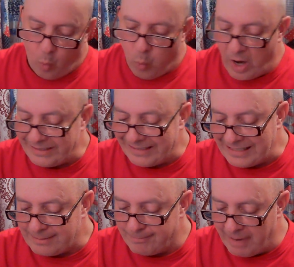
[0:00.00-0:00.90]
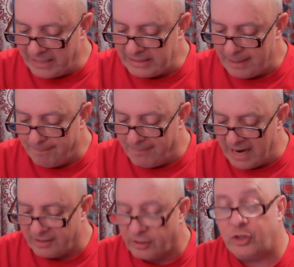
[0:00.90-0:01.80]
What is meant
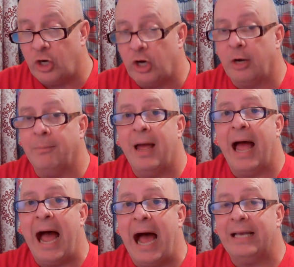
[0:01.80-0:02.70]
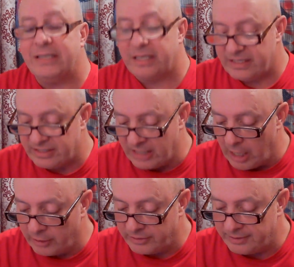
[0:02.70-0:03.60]
by the term hot
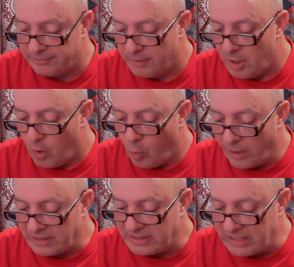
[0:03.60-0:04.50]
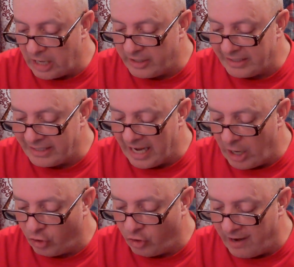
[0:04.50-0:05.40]
start when starting an
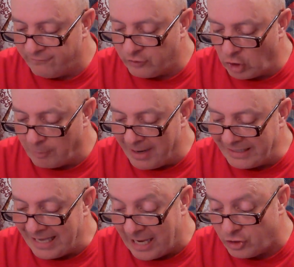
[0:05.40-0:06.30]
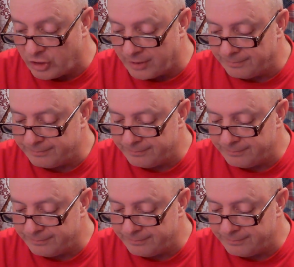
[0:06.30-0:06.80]
aircraft turbine engine?